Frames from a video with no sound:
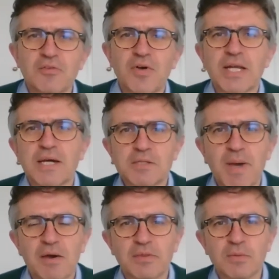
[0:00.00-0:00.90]
find out
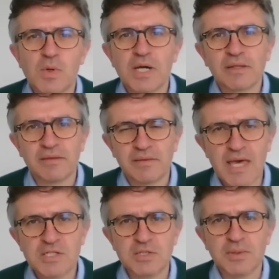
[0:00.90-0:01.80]
about the work that
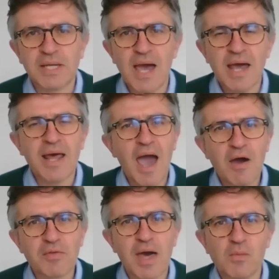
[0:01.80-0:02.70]
they're doing and
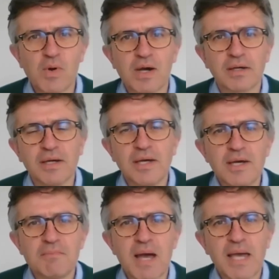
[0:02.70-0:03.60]
how that work
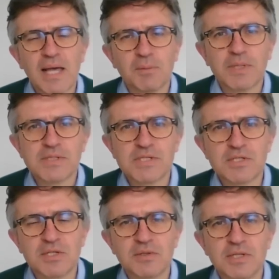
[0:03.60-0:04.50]
might help us
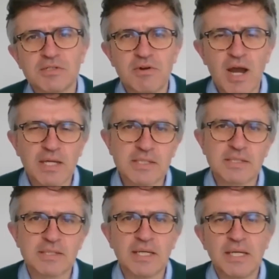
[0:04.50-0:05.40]
to
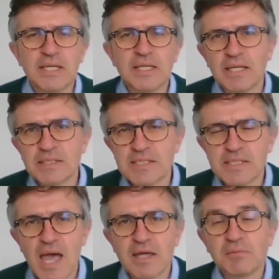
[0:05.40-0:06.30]
address,
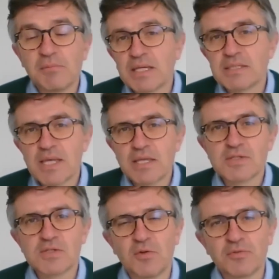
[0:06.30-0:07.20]
understand, make
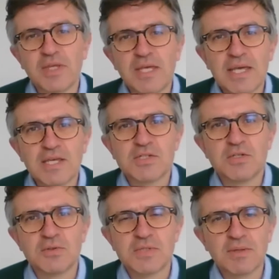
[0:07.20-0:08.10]
sense of the
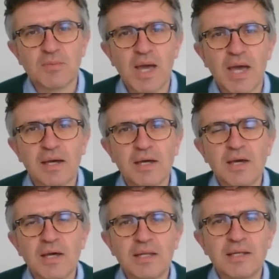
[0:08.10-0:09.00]
issues that we're
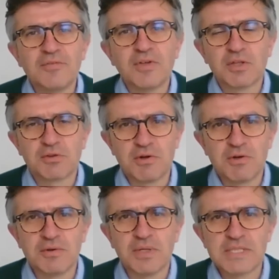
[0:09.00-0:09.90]
living
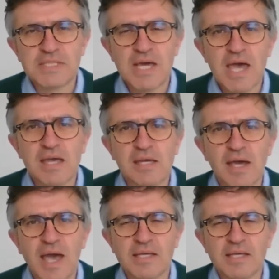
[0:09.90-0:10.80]
through today
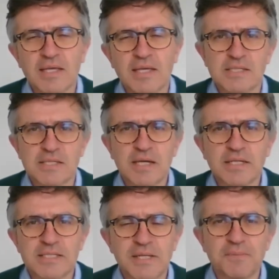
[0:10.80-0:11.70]
as a
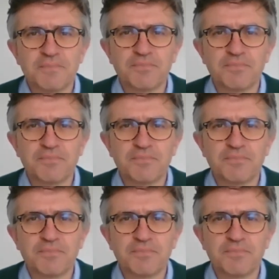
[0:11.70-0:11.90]
society.